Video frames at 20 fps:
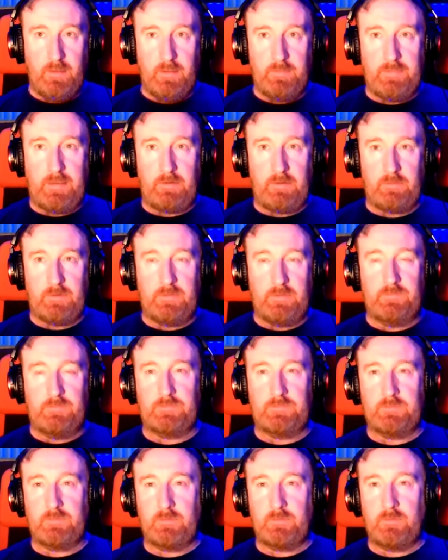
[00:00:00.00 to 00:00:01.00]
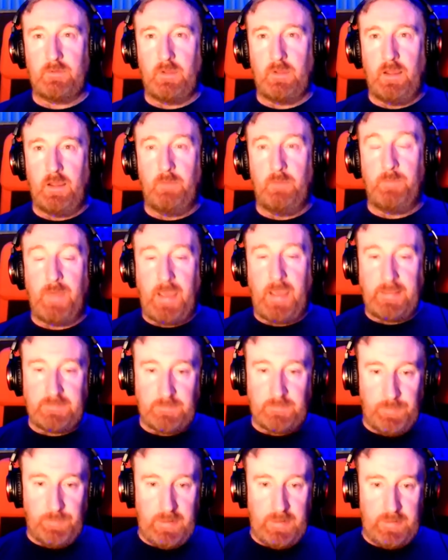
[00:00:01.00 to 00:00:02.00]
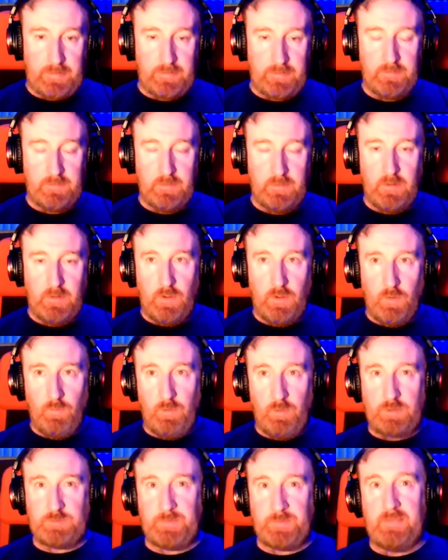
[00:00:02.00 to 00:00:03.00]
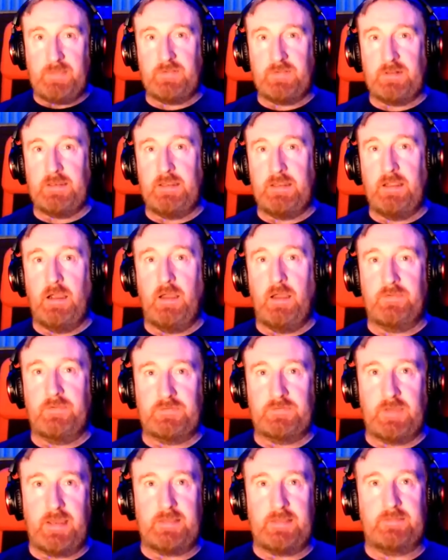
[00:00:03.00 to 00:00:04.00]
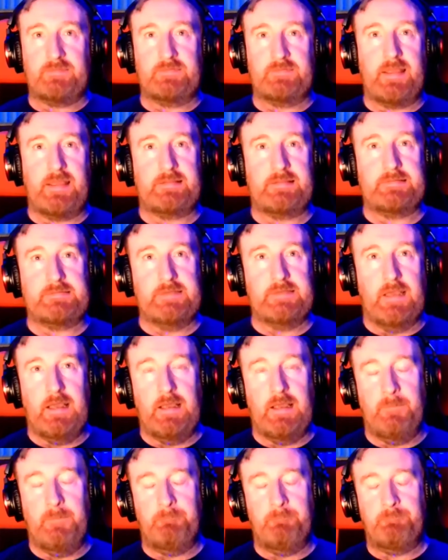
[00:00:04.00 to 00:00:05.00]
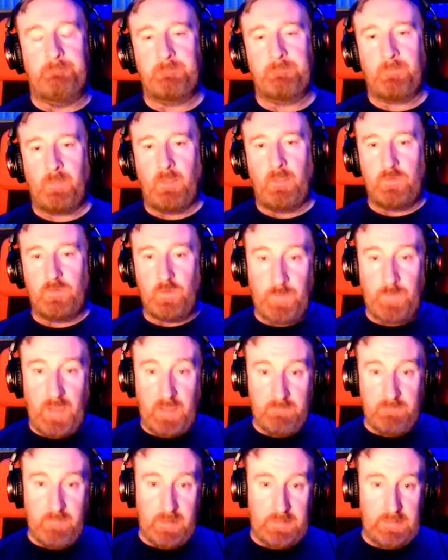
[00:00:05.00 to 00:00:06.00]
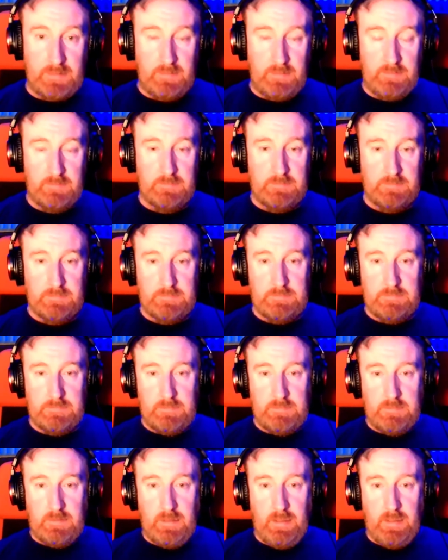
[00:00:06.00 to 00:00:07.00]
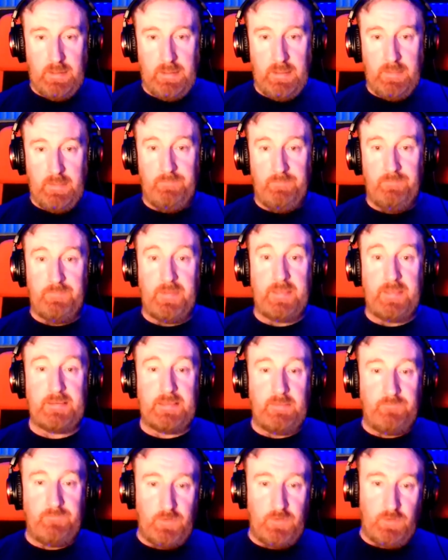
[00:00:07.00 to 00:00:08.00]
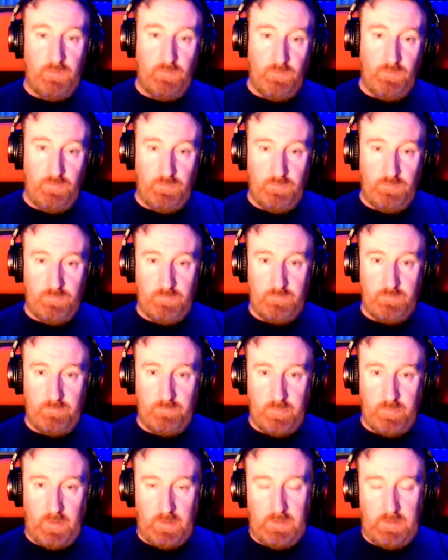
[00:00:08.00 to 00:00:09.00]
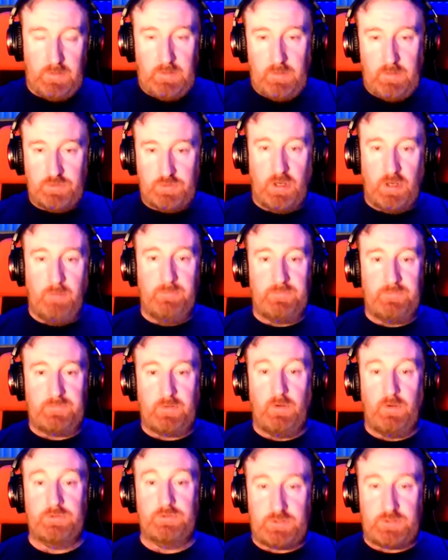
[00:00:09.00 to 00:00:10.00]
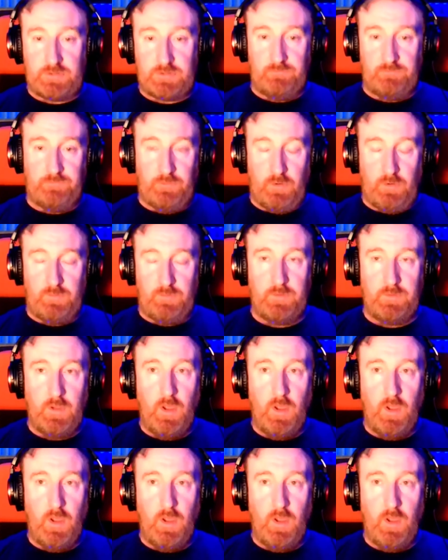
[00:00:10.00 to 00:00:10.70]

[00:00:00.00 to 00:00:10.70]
There is pay to play, which basically are the sites that you pay money and they give you, you know, jobs to audition for.